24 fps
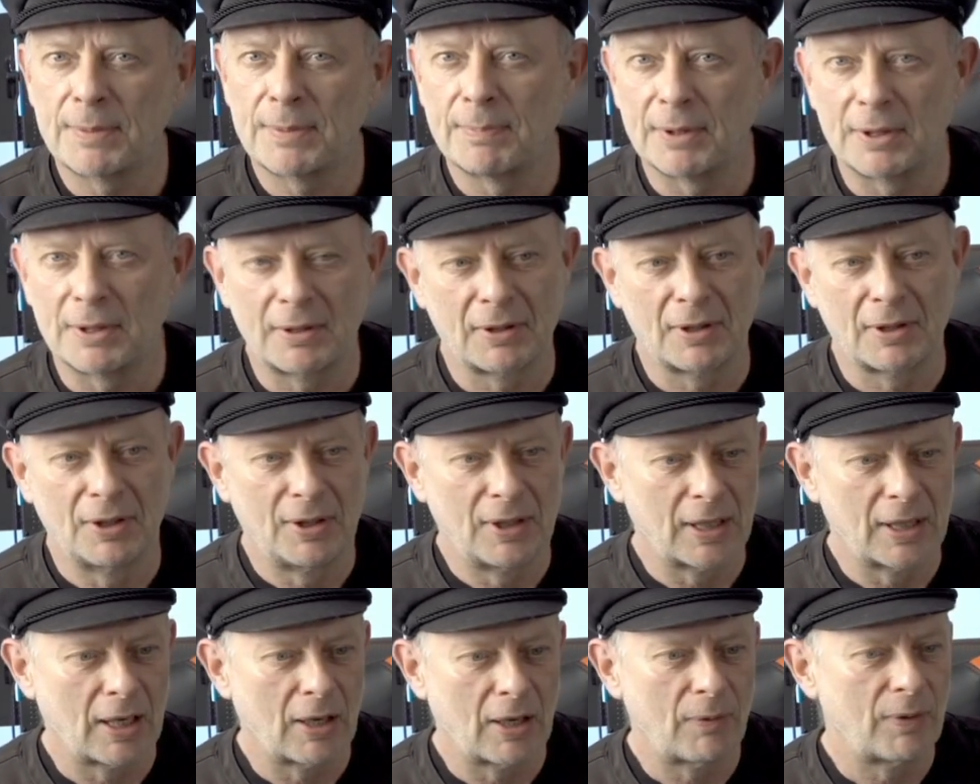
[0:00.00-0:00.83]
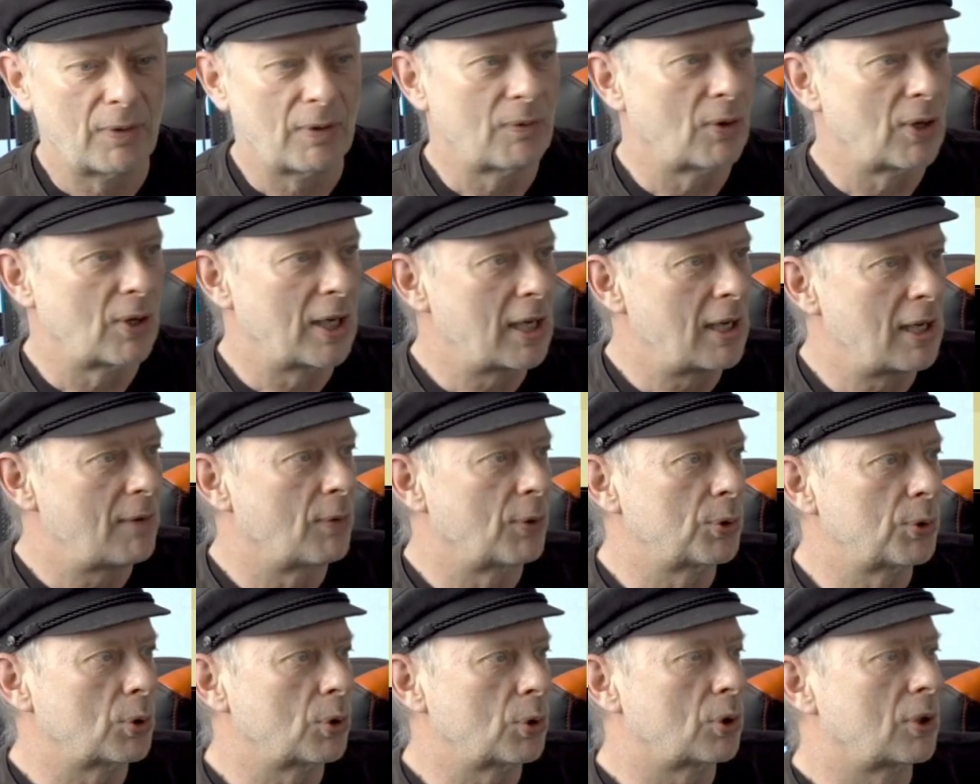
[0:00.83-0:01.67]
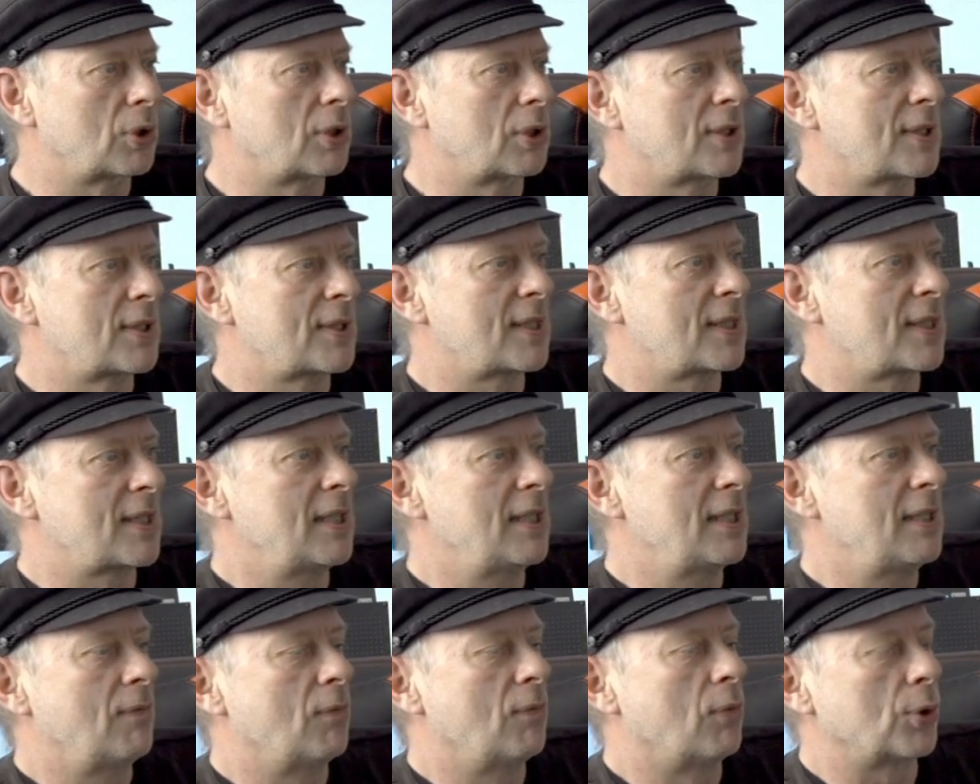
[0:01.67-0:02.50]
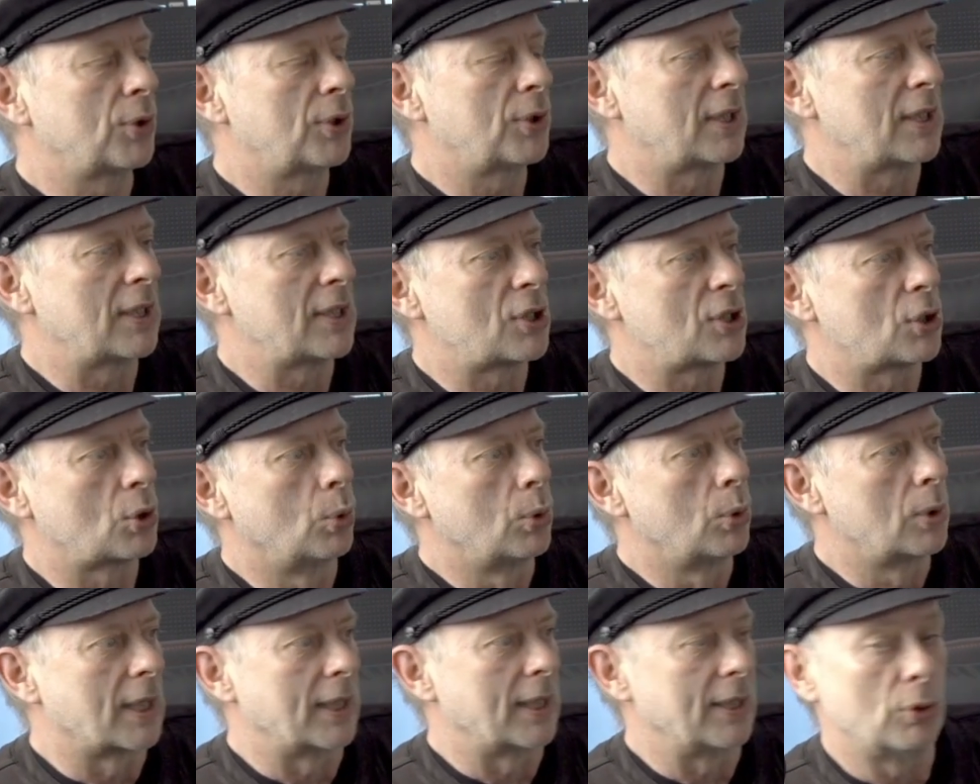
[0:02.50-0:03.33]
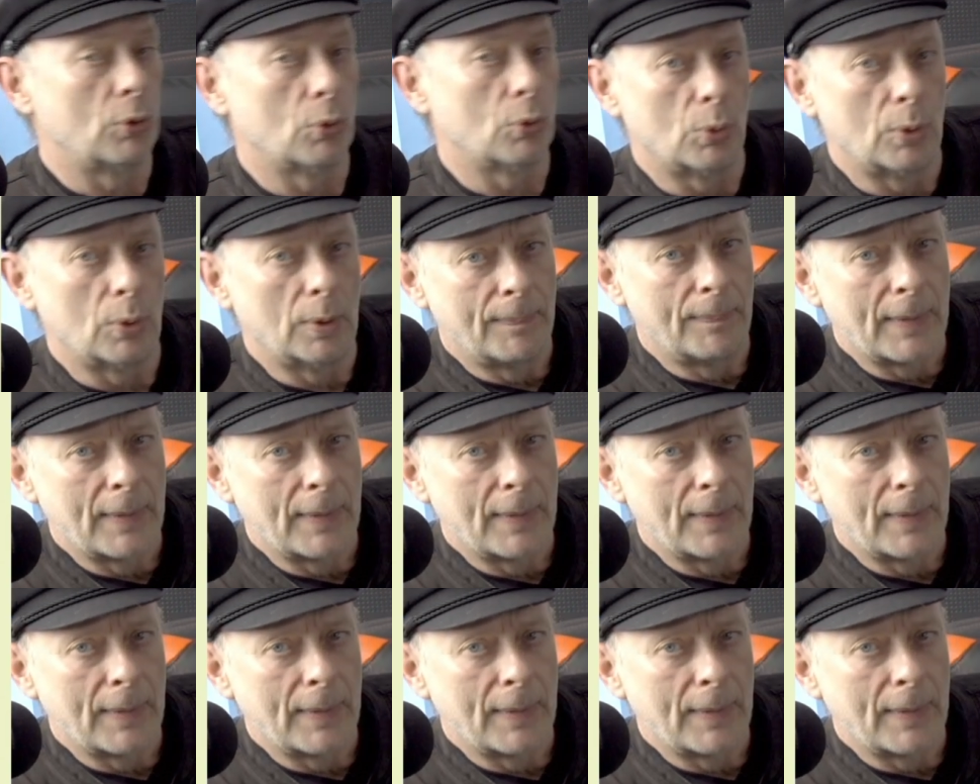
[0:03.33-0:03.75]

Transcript: but now we really want to see what this tool can do.